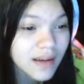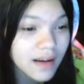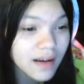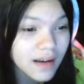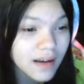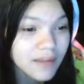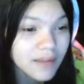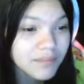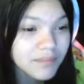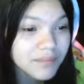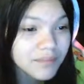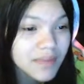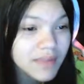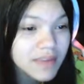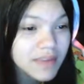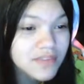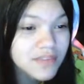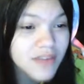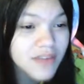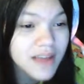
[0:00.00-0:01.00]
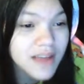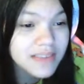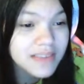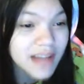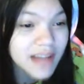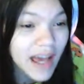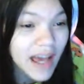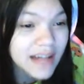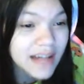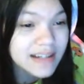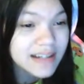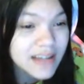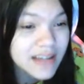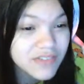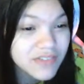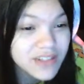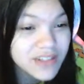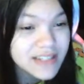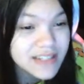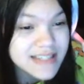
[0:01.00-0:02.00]
The fact that I'd
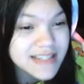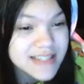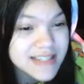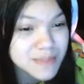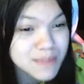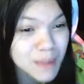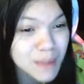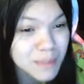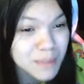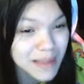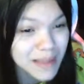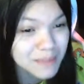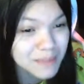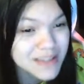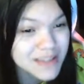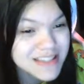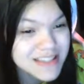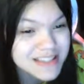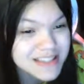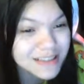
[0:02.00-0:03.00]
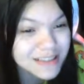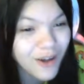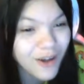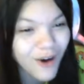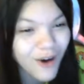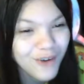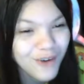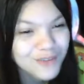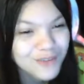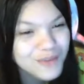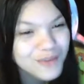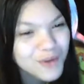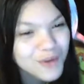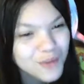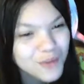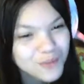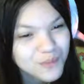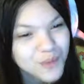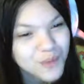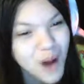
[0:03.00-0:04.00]
never get to see my mailman's long
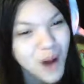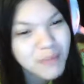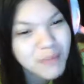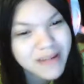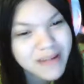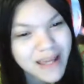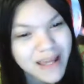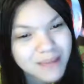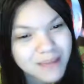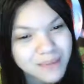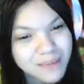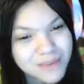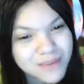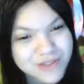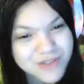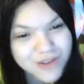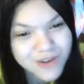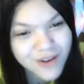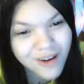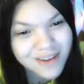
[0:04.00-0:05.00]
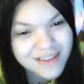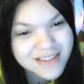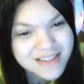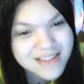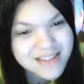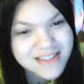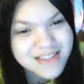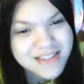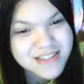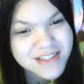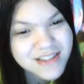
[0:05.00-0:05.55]
robin egg blue socks and